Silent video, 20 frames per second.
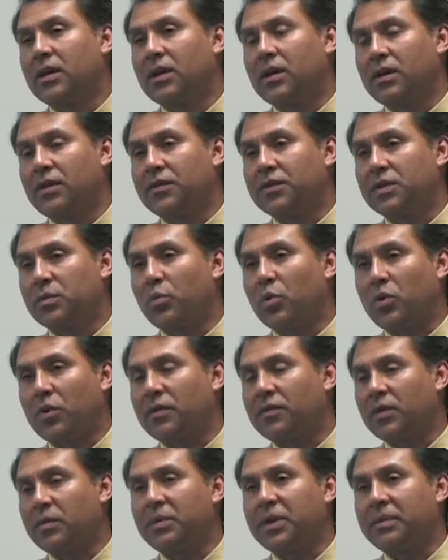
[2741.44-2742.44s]
of support
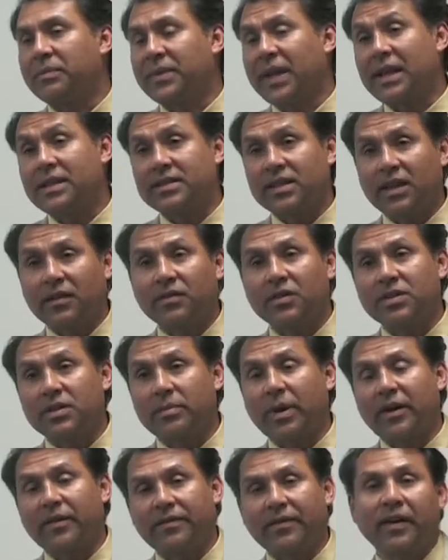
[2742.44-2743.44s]
from them. That saved us
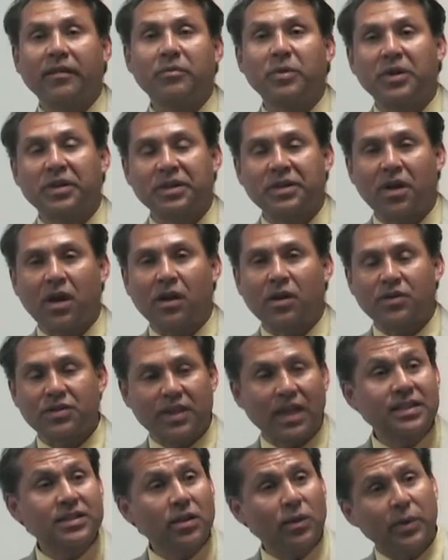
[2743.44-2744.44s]
about $5 million. So
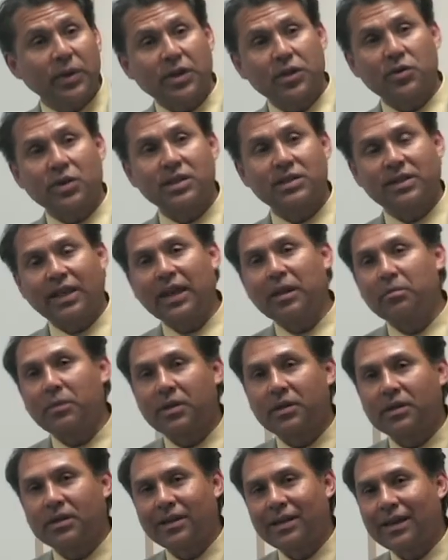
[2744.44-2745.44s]
that's how we addressed $8
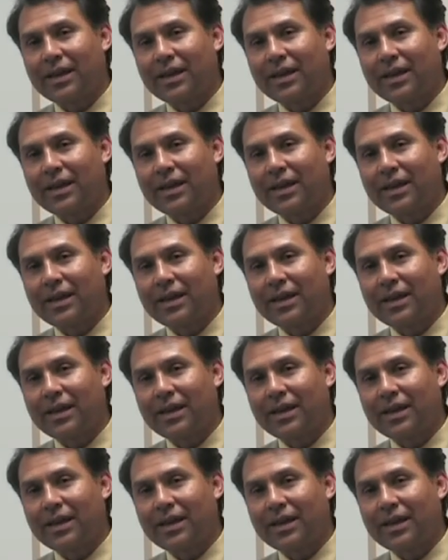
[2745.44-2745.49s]
million.